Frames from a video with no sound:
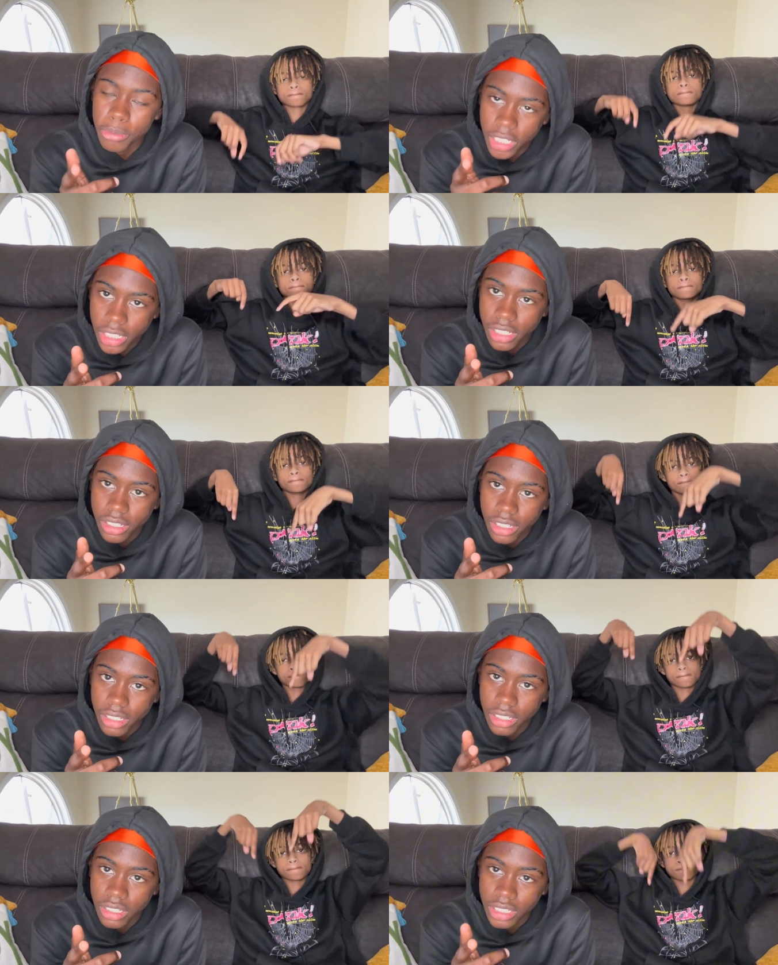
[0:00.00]
Speaker 1: bruh. Mm
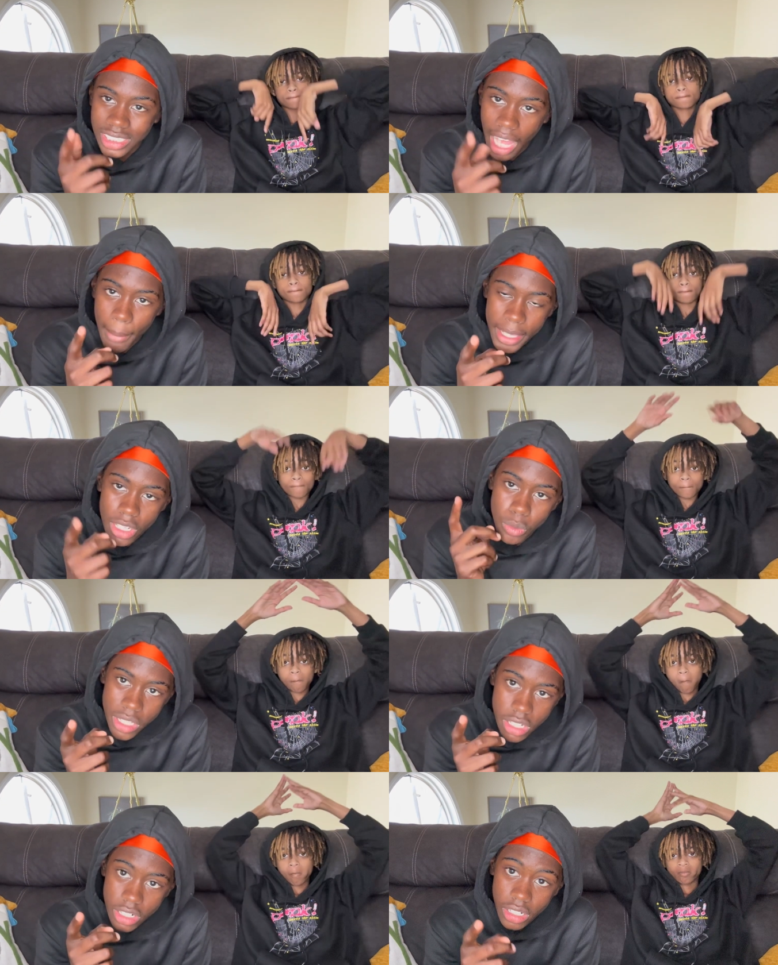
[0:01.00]
-hmm. Stop being
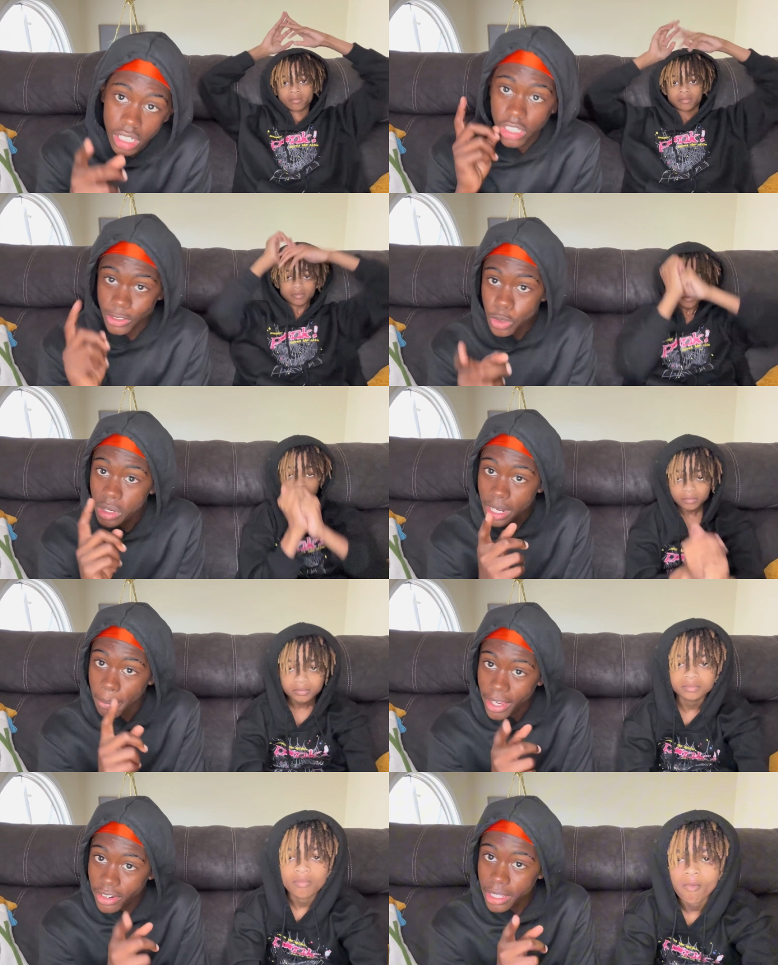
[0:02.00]
weird. You with the
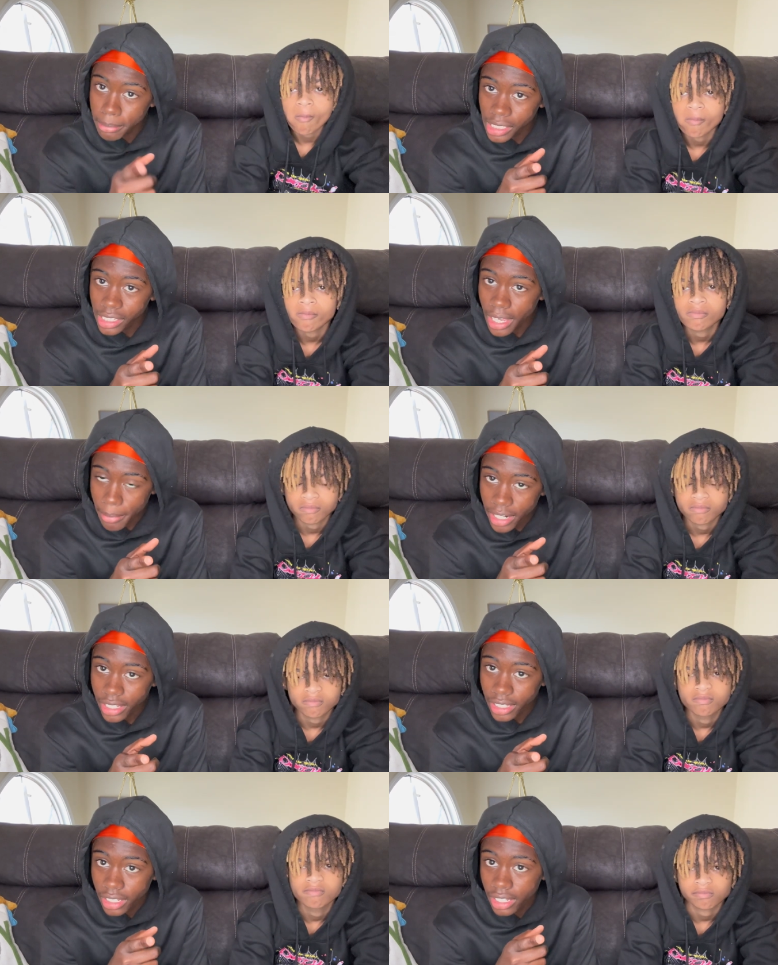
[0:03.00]
period blood, bruh.
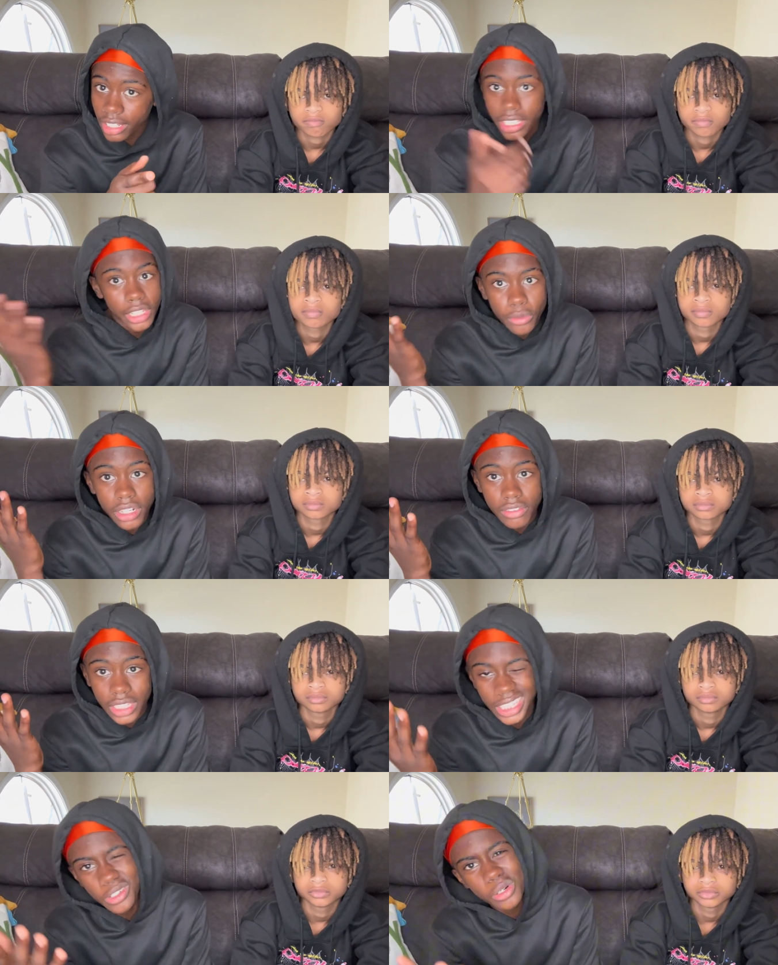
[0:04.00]
Get rid of it.
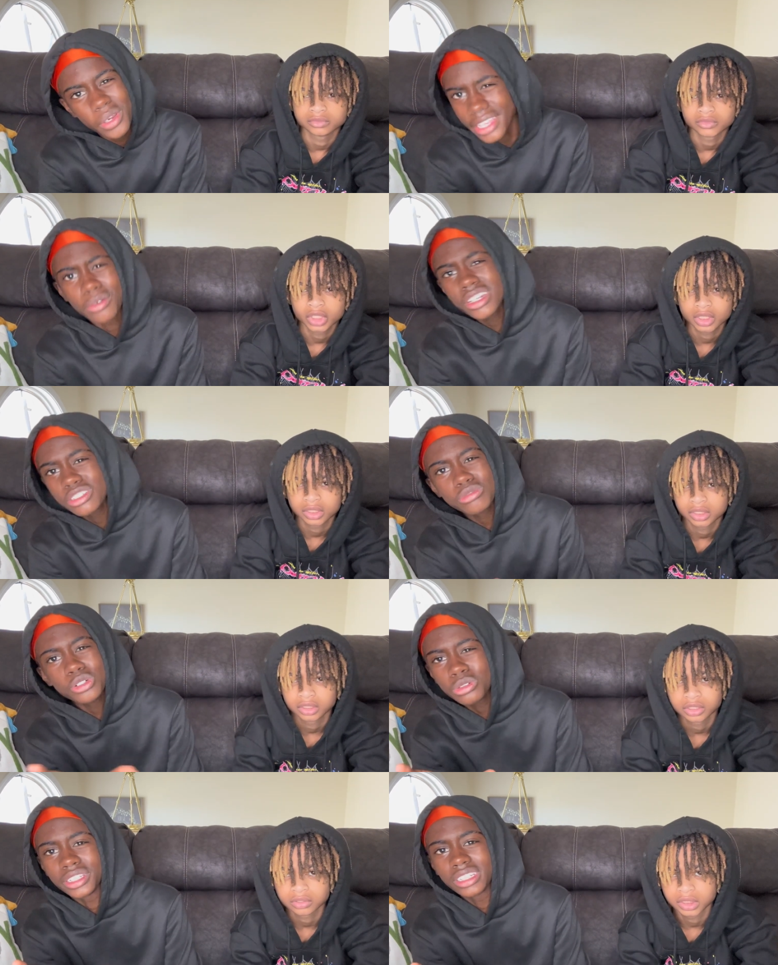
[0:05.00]
Throw it away. What what is you
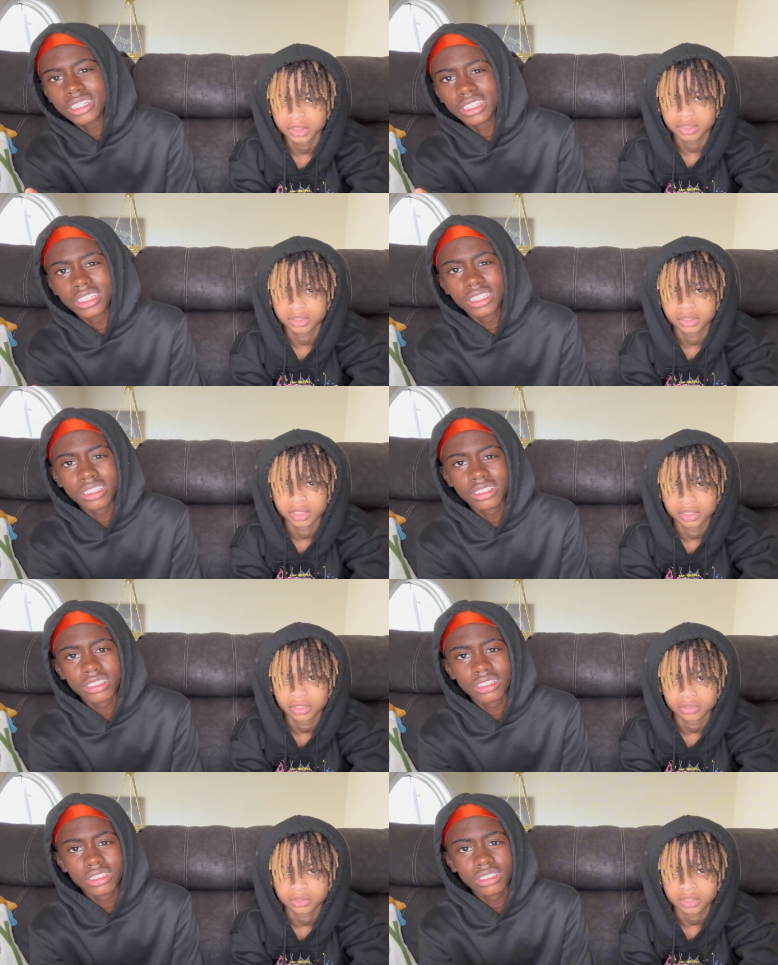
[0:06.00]
doing?
Speaker 2: Yo, yeah,
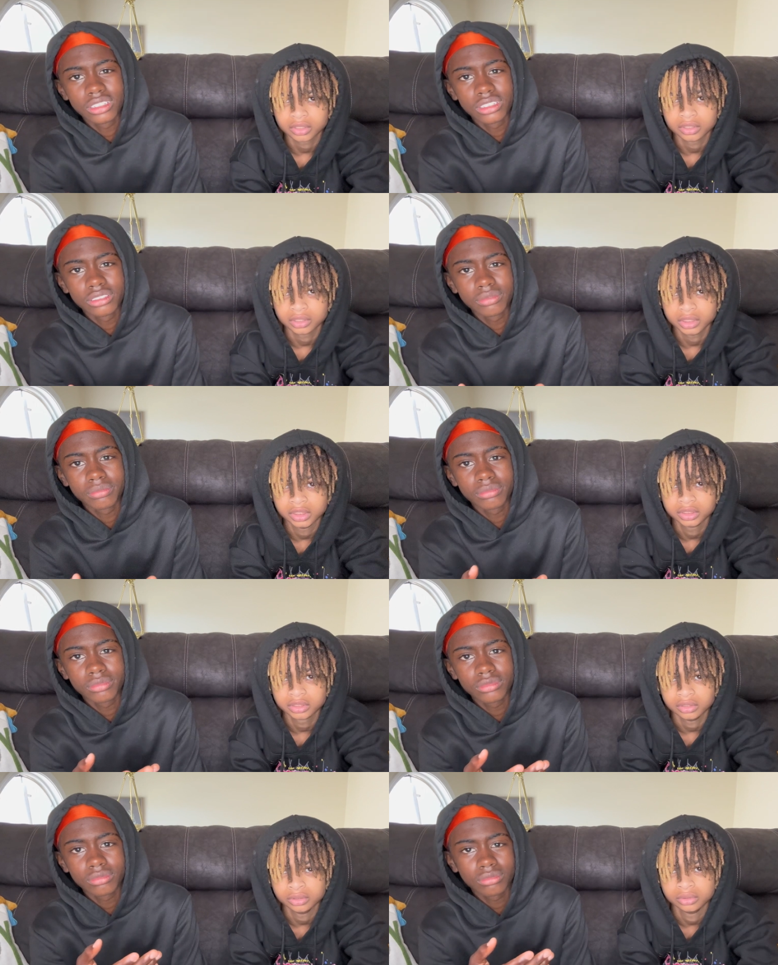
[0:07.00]
yo, uh, niece
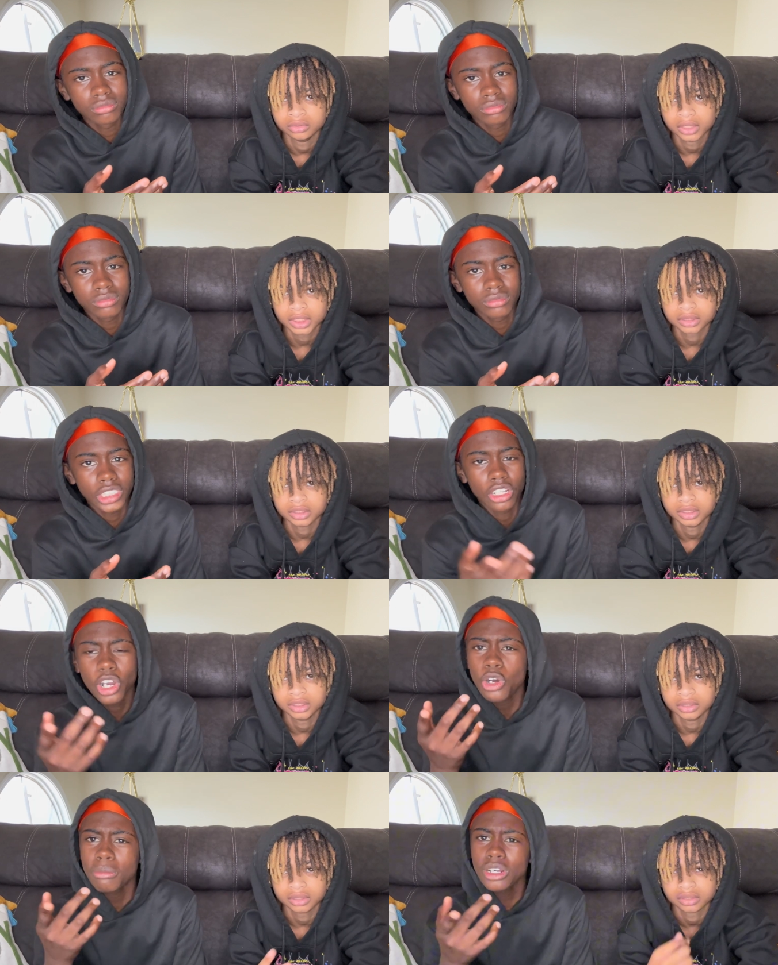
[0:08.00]
doodle out of
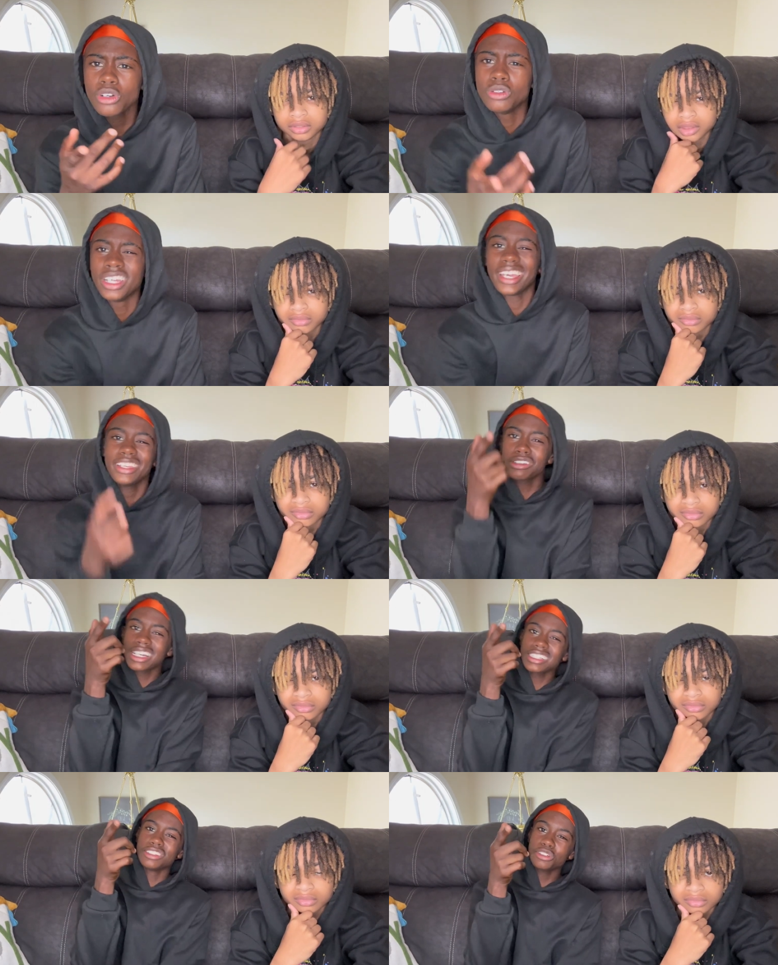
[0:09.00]
tub.
Speaker 1: Oh, bro. And your
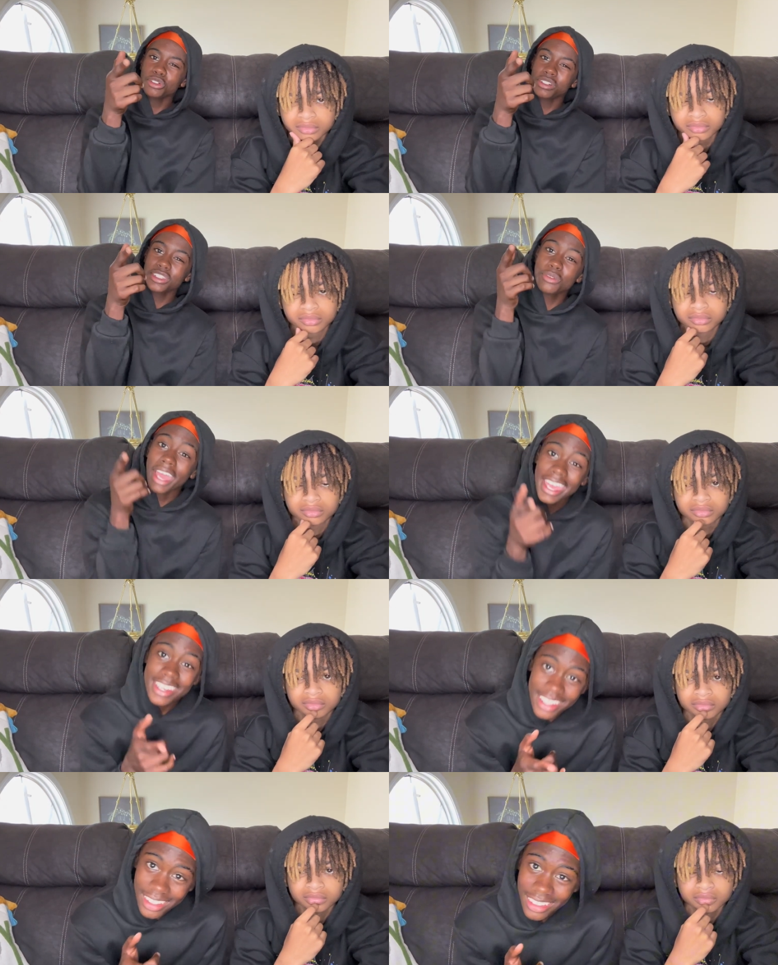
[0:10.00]
cousin doodle and you
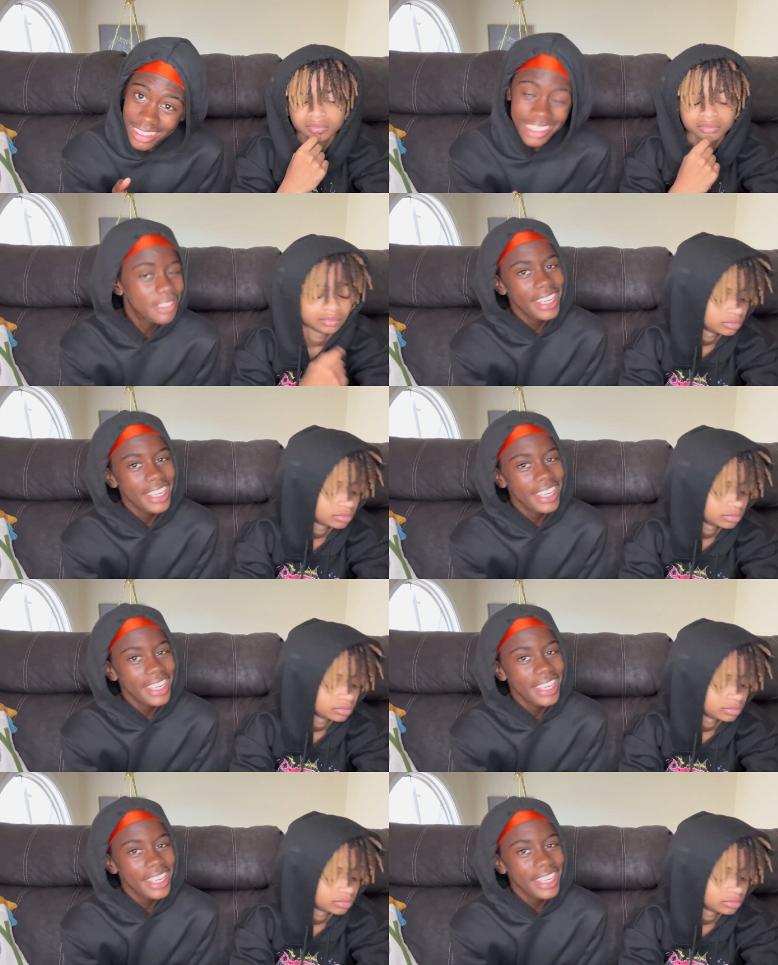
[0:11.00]
ate it? Mm. You